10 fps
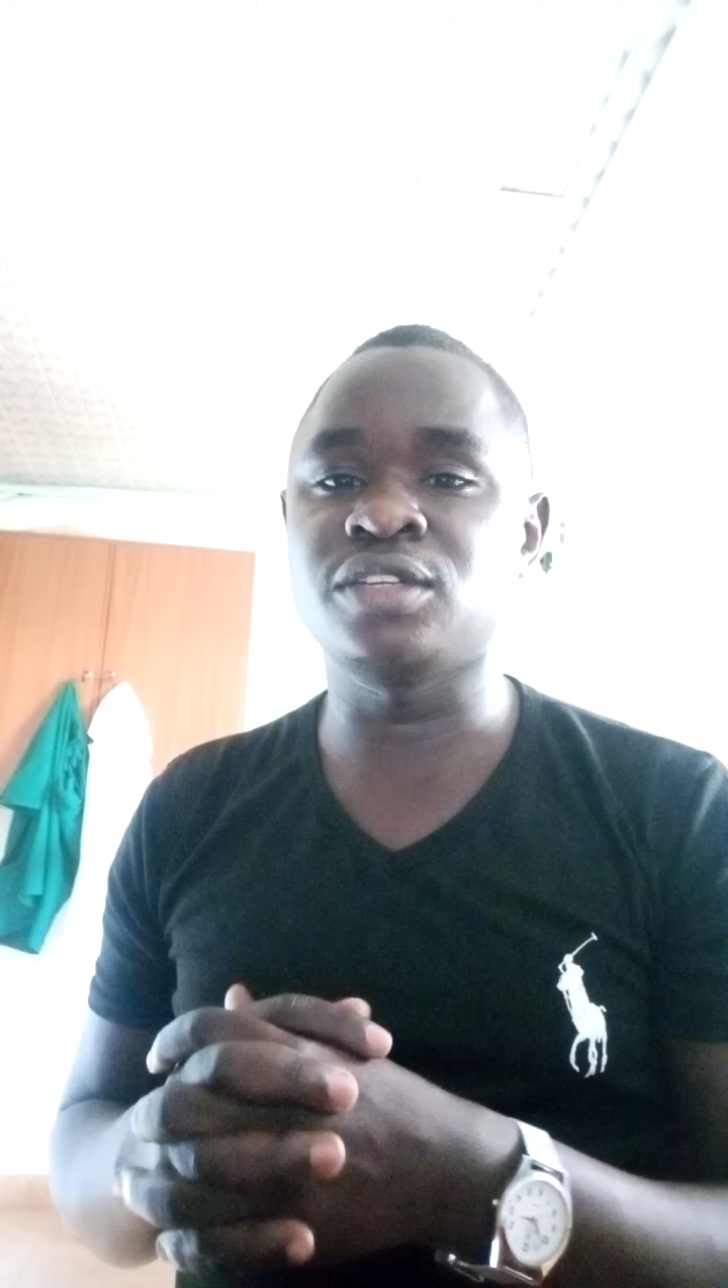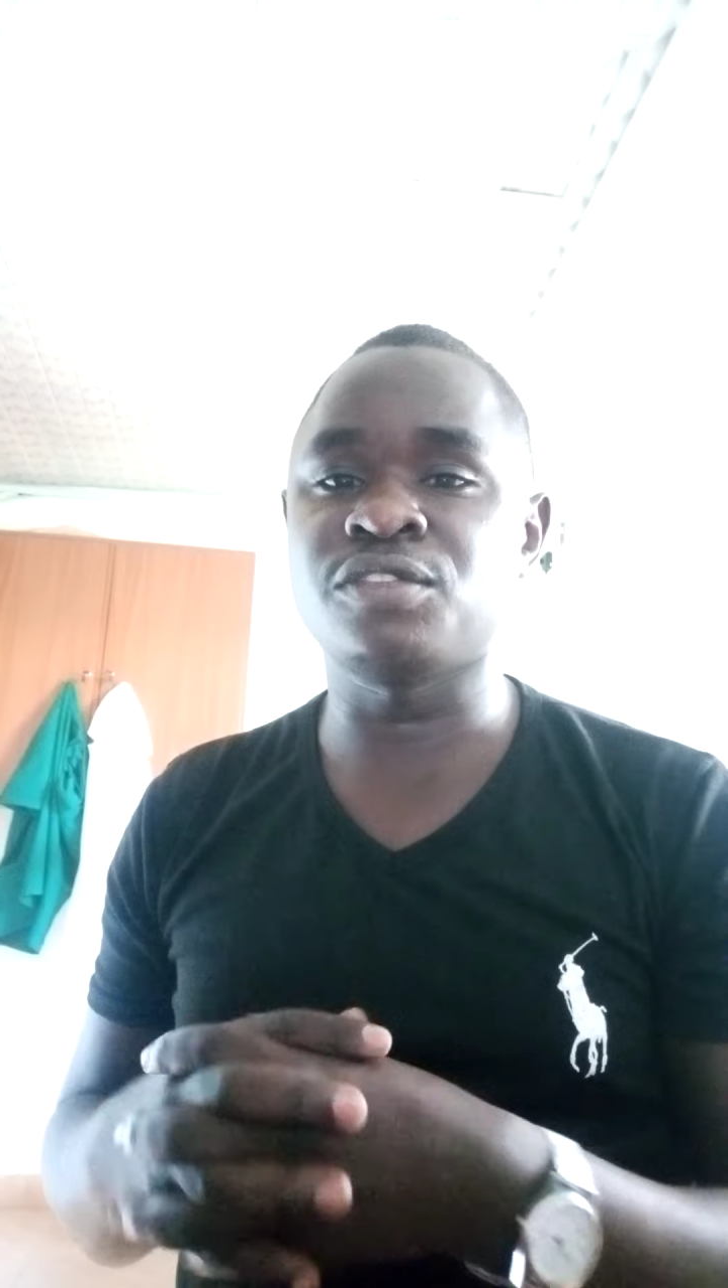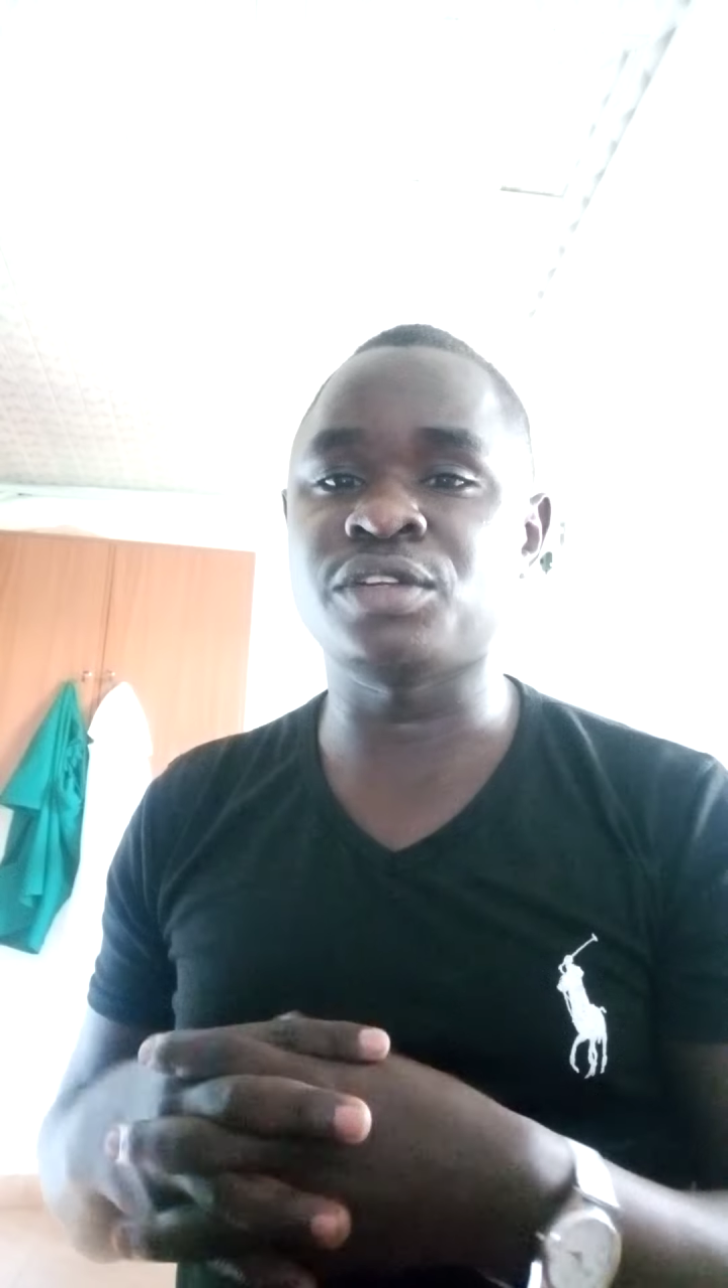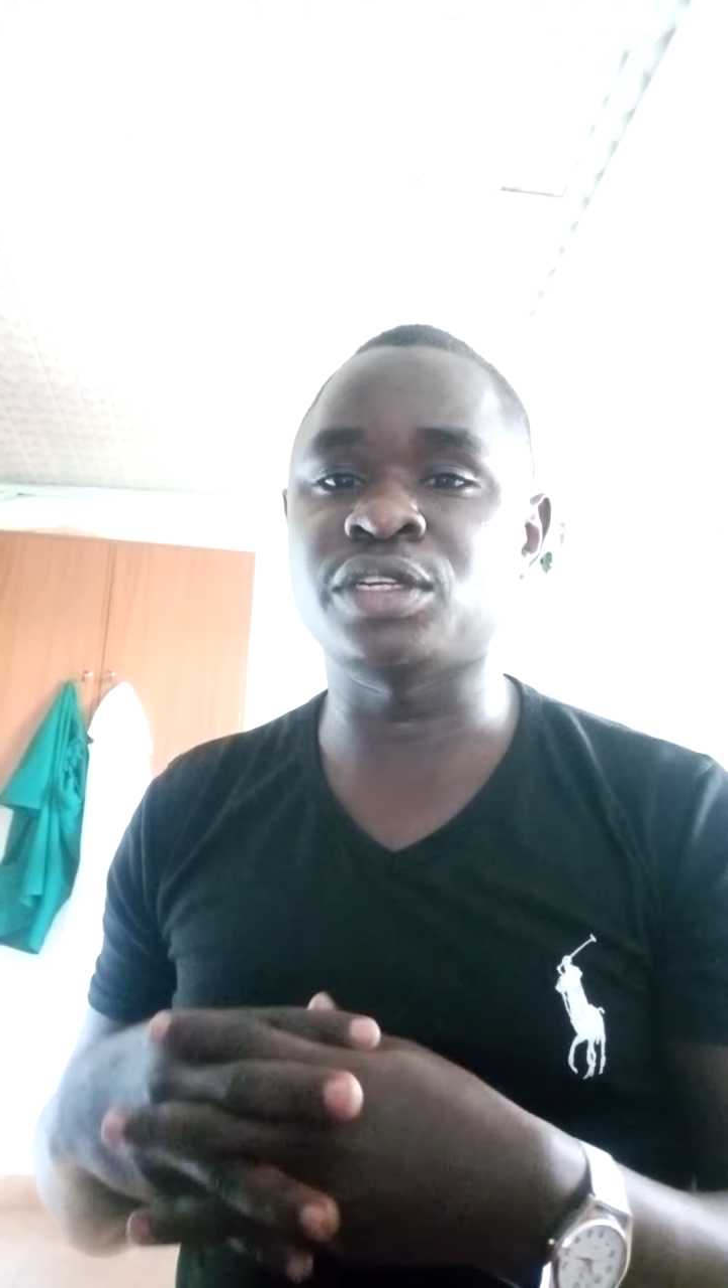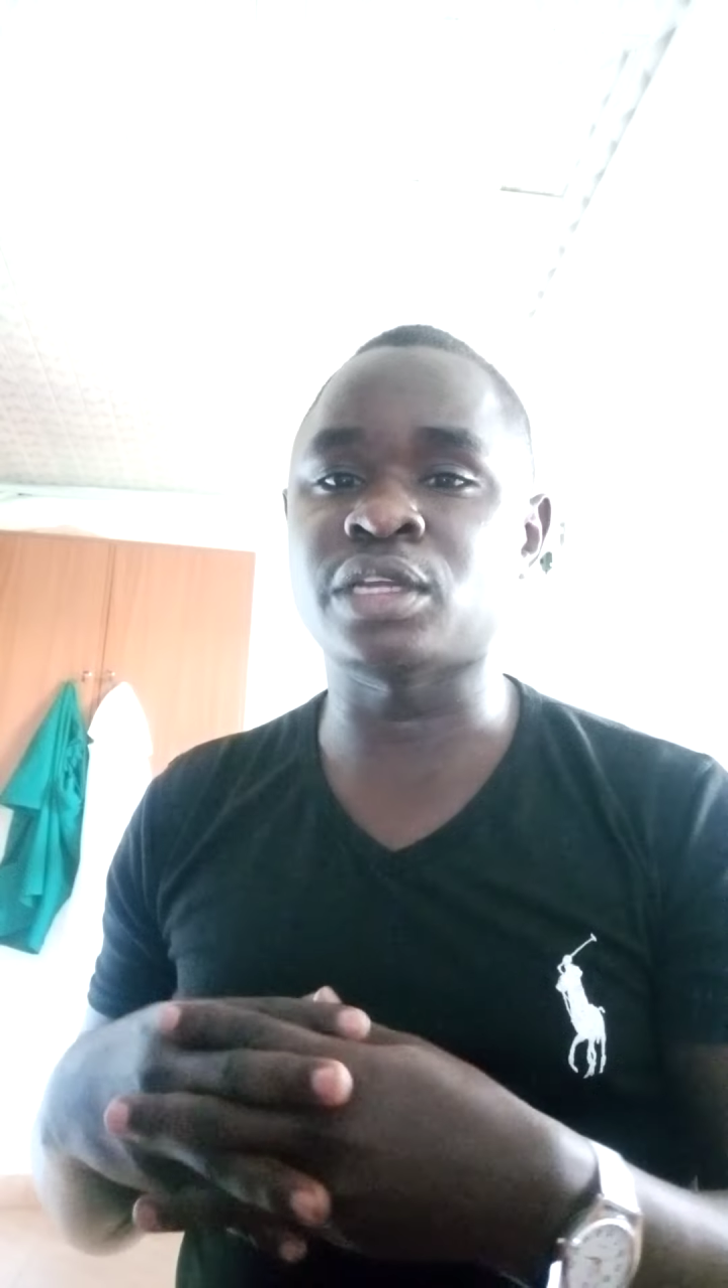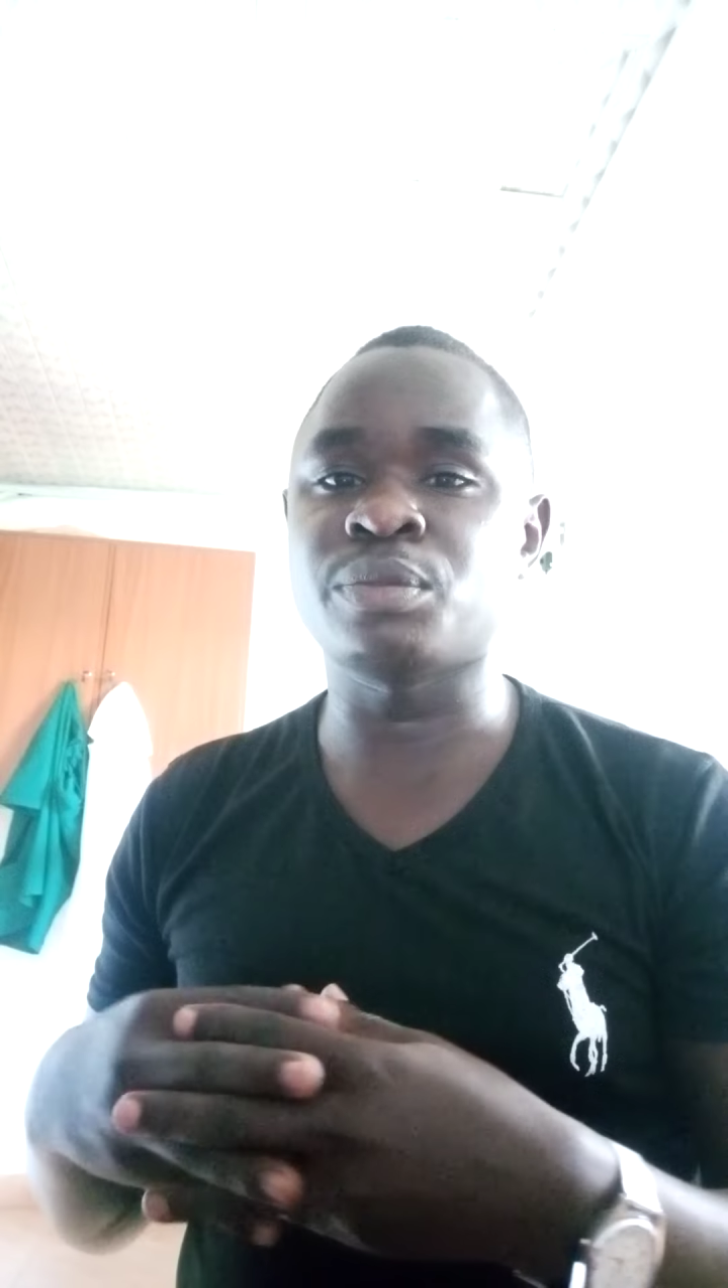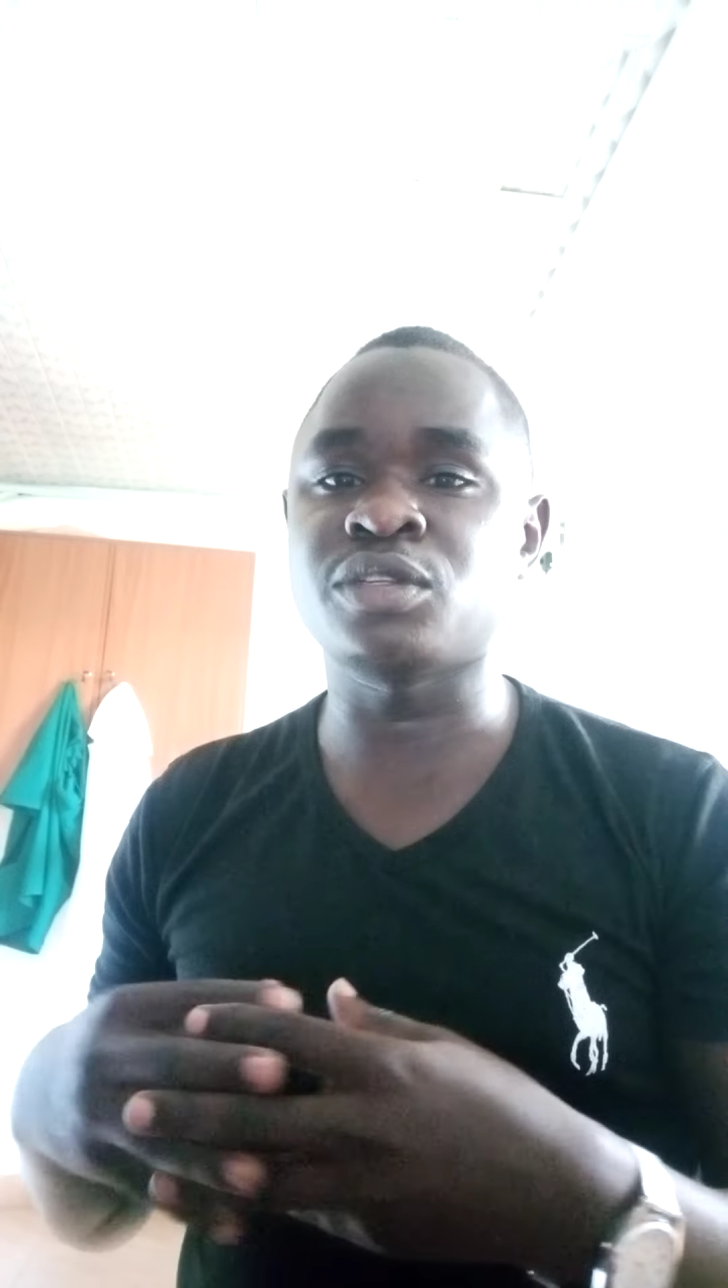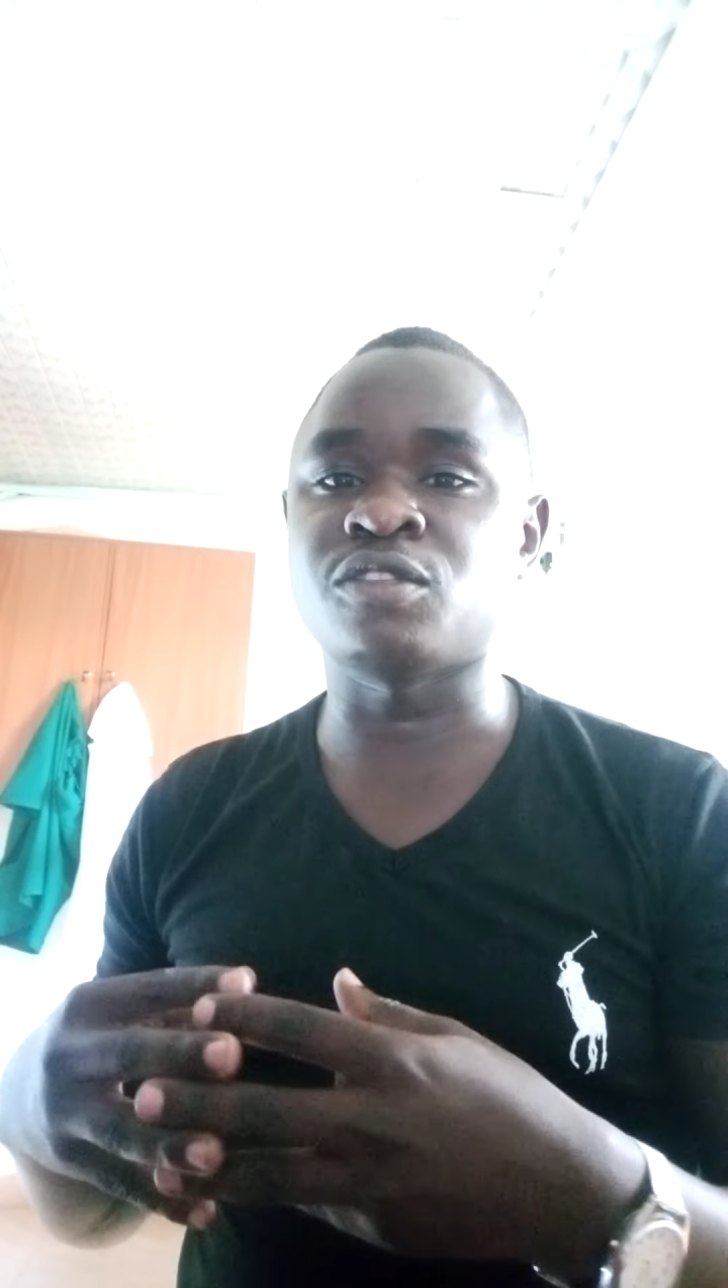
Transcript: different types